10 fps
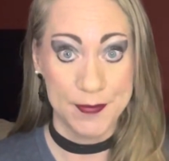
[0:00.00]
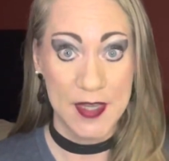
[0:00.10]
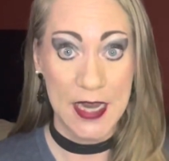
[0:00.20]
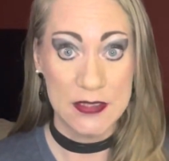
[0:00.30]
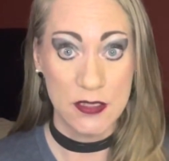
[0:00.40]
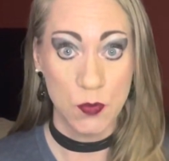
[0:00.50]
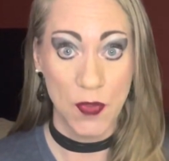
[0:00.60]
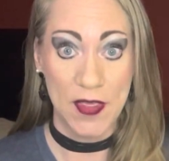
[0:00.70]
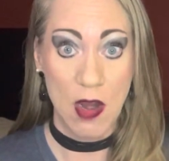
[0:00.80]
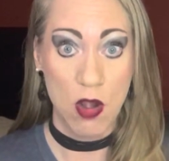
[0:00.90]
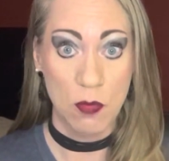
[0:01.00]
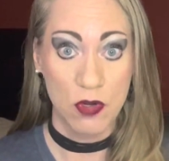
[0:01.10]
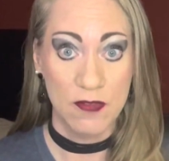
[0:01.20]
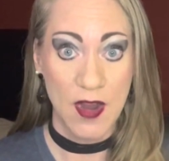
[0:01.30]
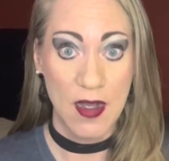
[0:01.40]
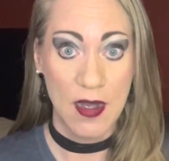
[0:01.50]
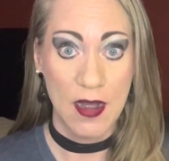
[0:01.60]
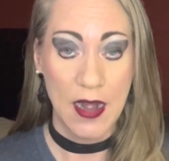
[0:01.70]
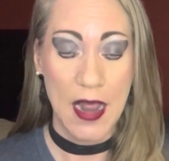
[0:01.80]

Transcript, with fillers: Yes, with the armor of God.